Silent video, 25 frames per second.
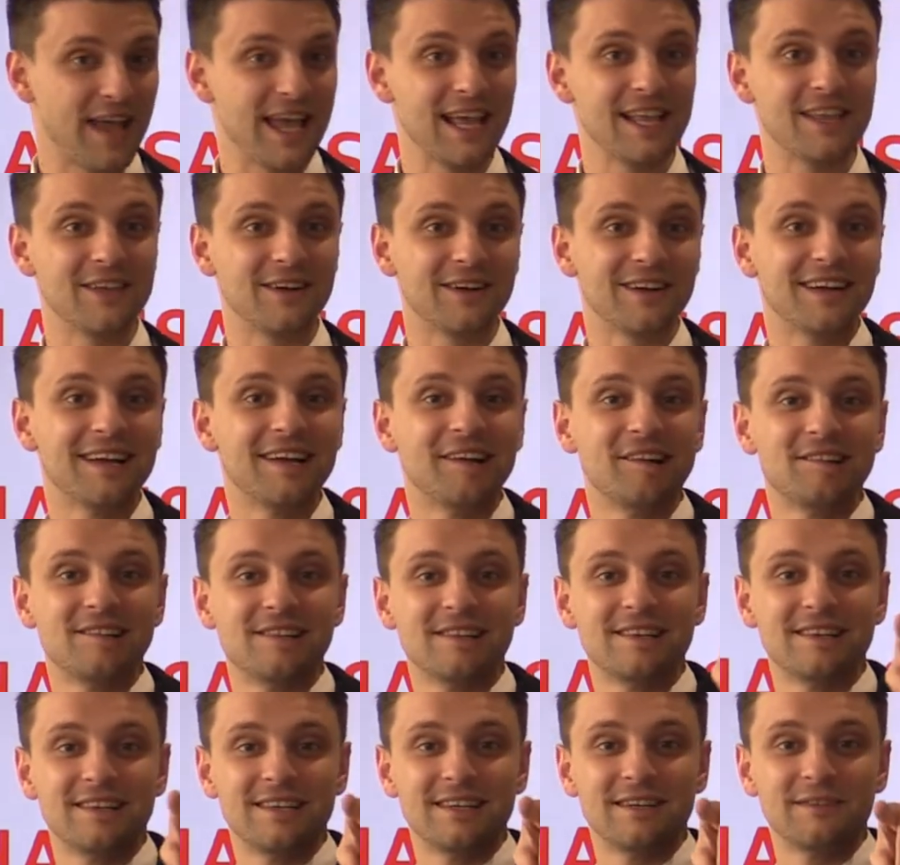Failure.
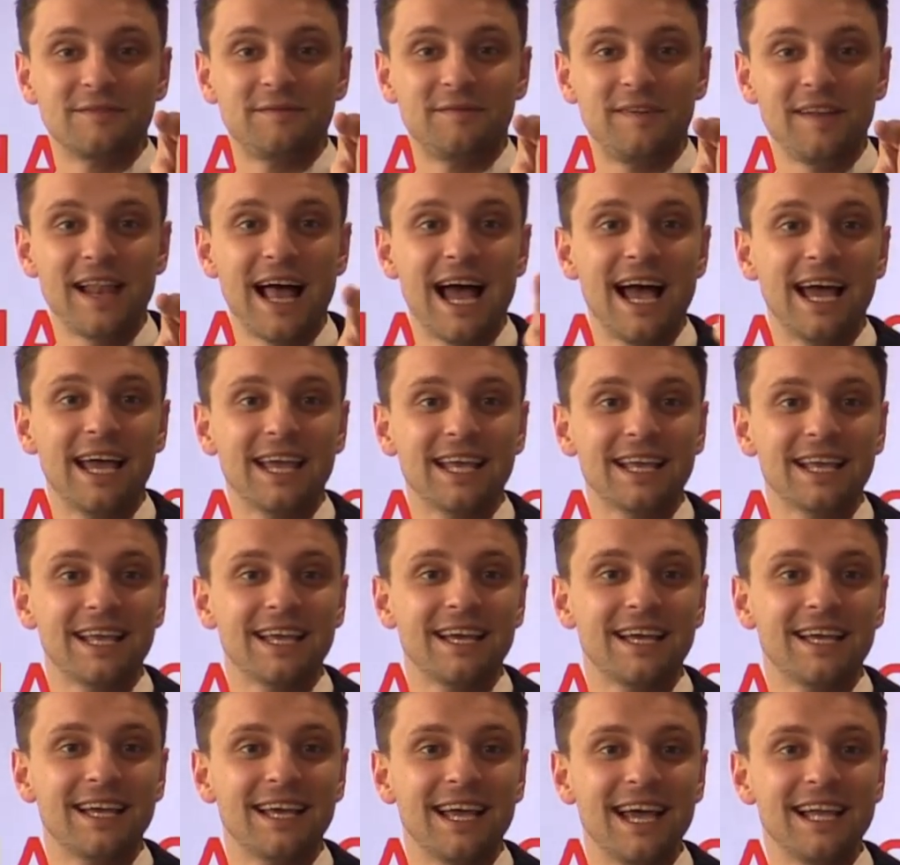
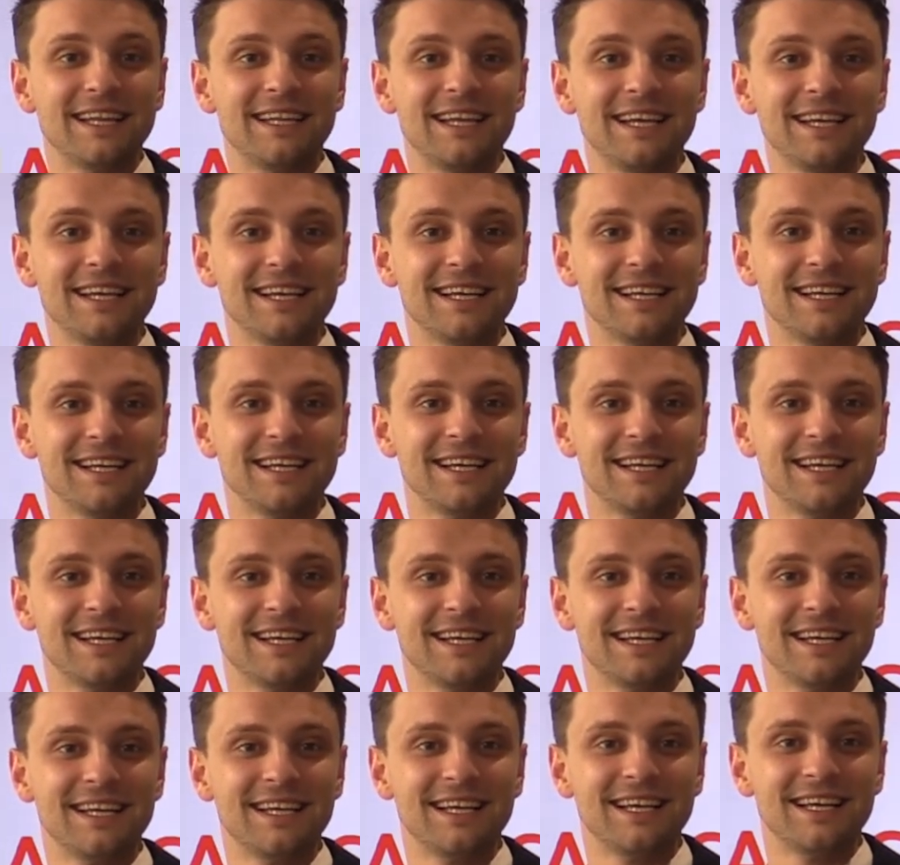Flying. Eddie?
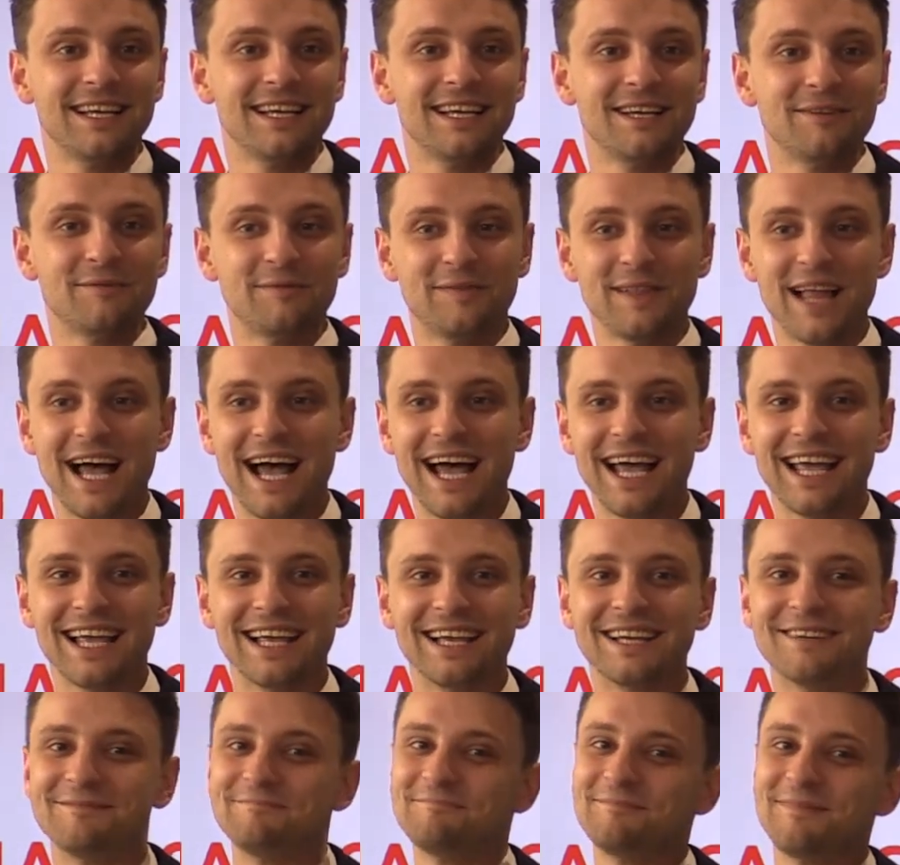
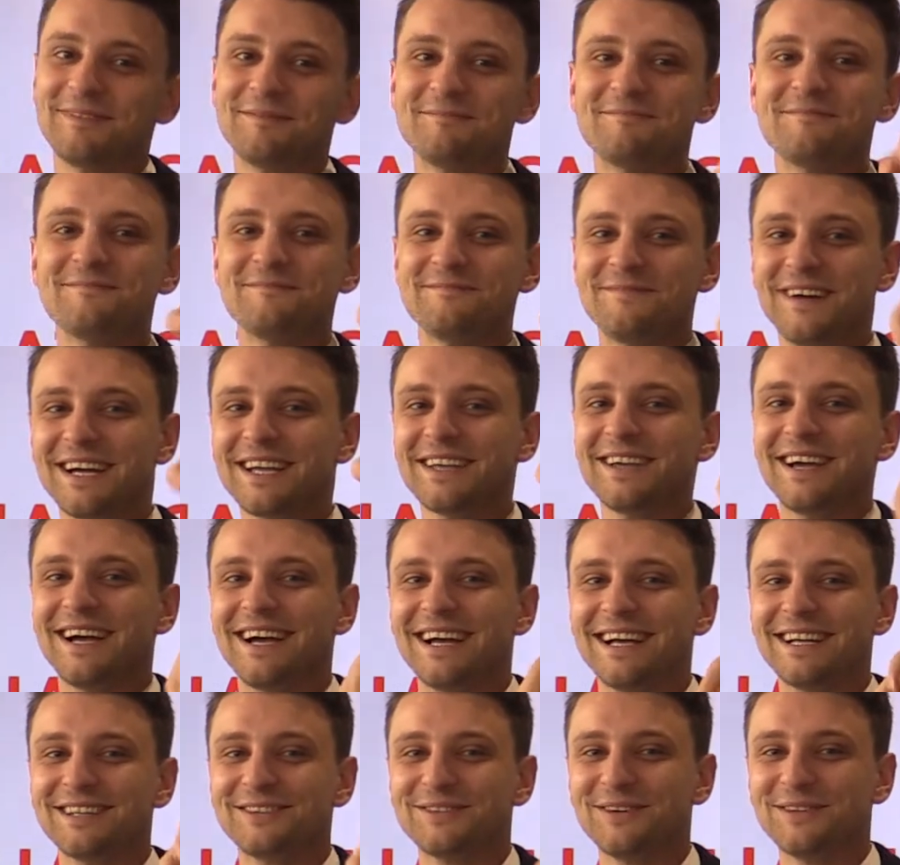Flying.
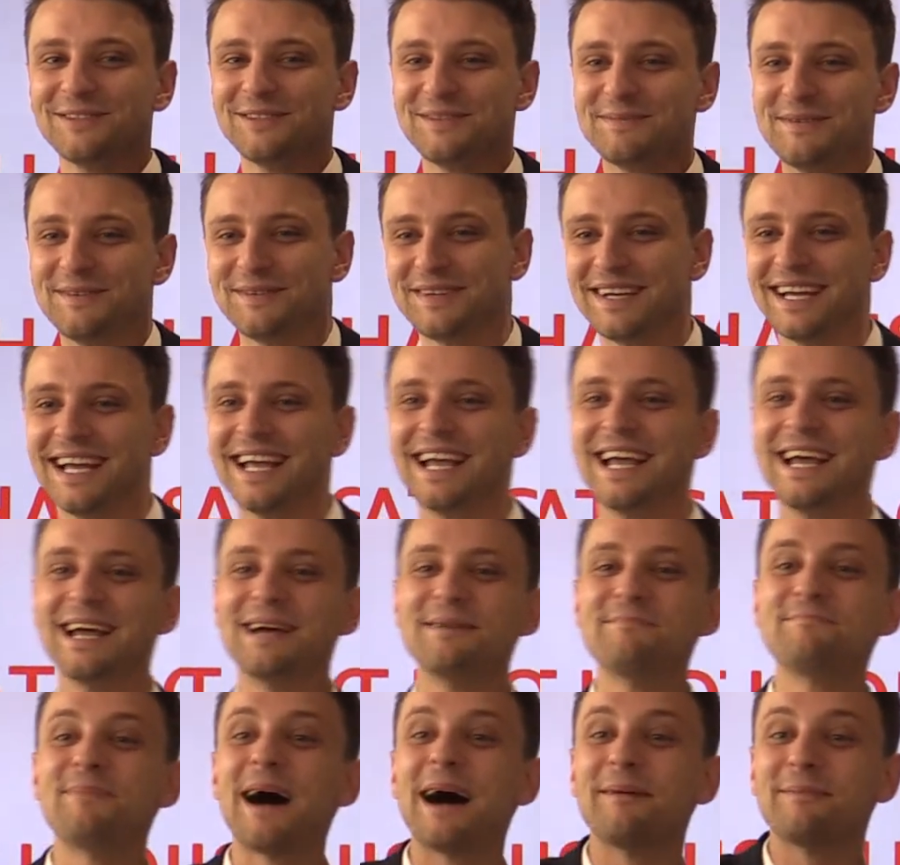Told you.
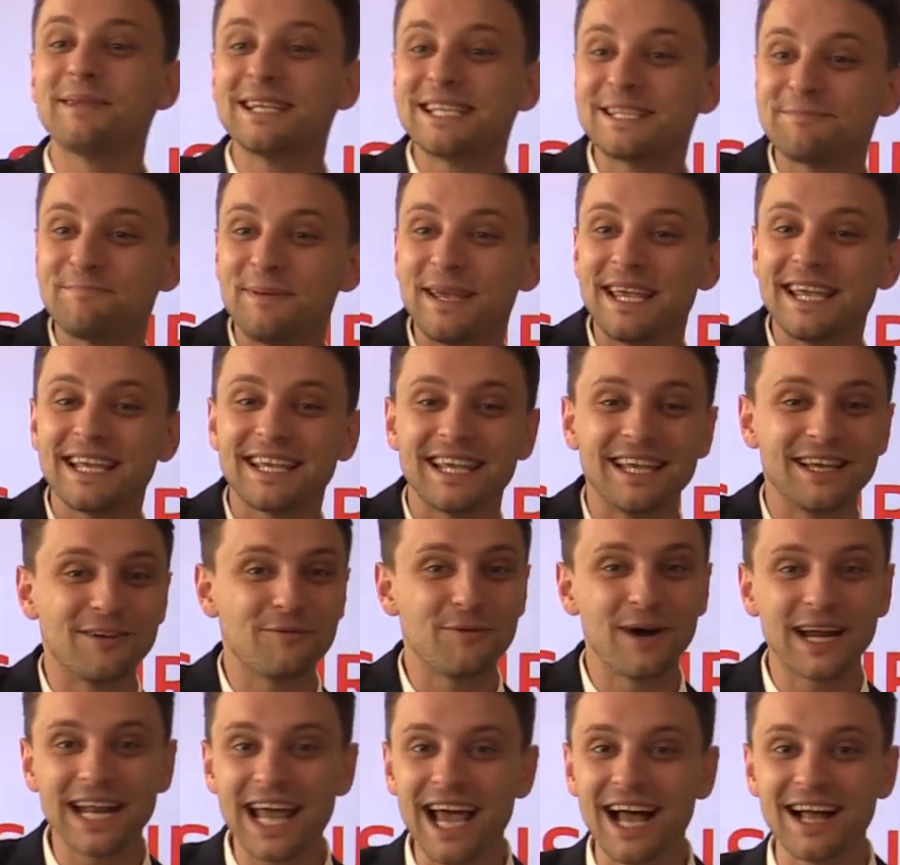Public
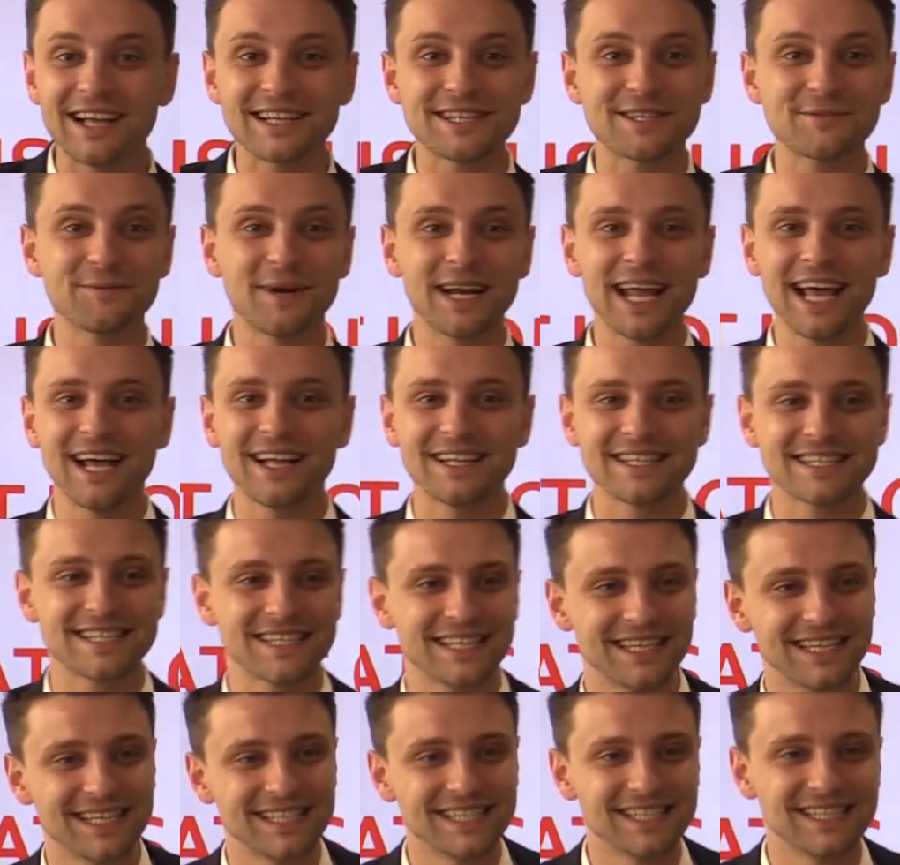speaking. What else? False
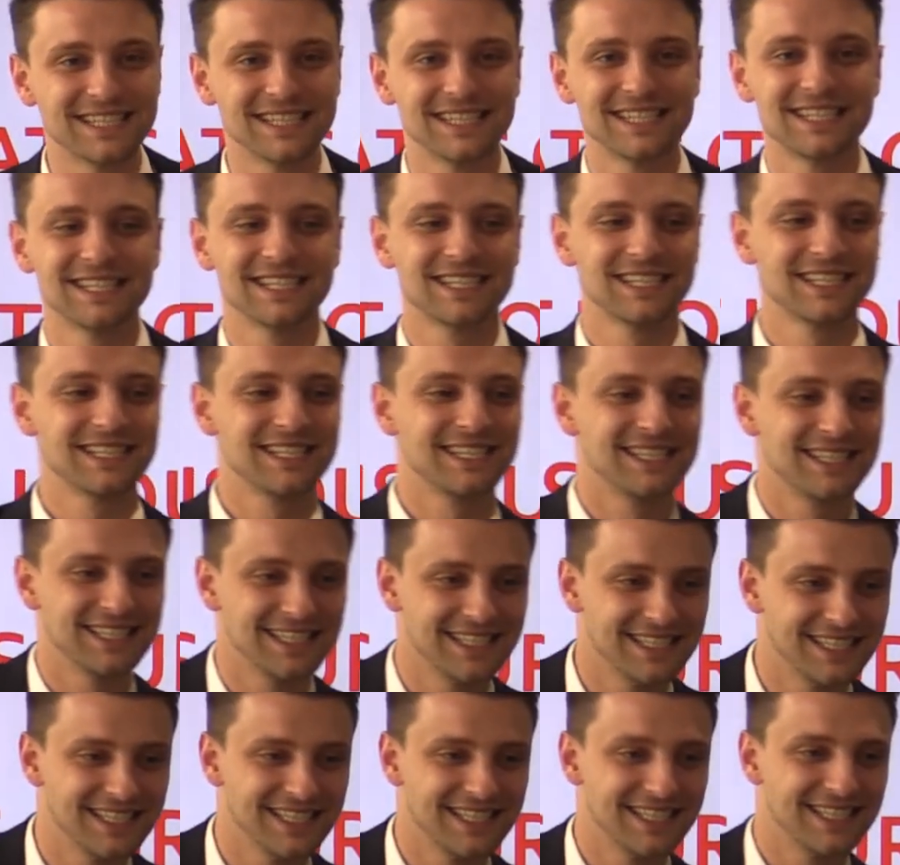evidence
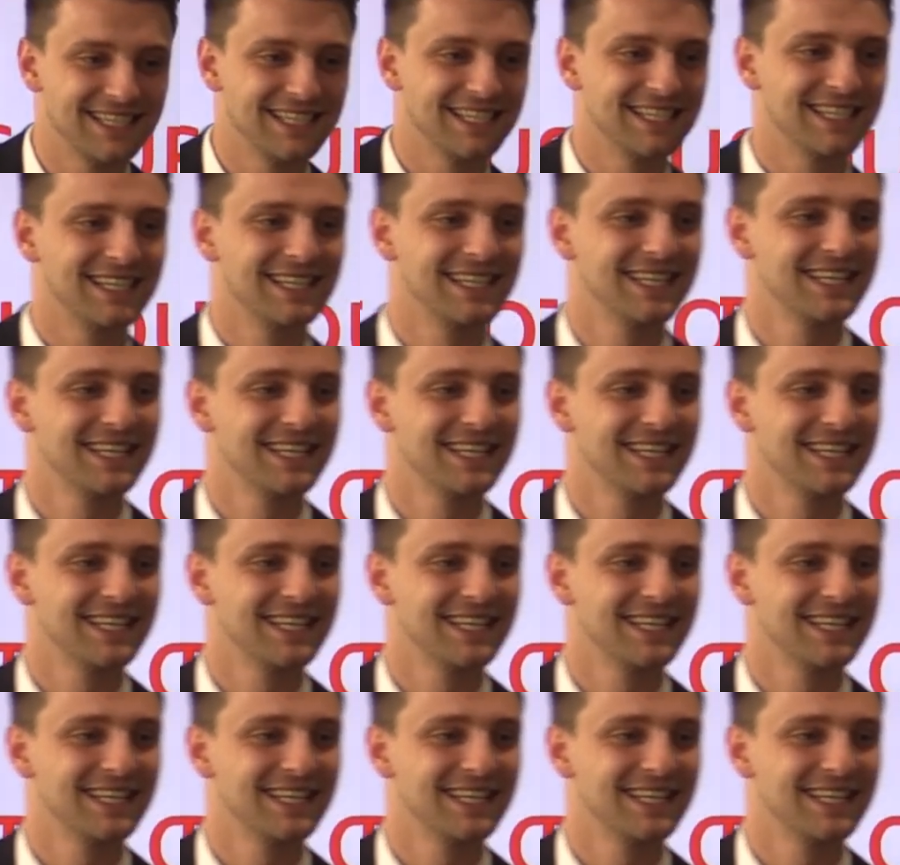appearing real.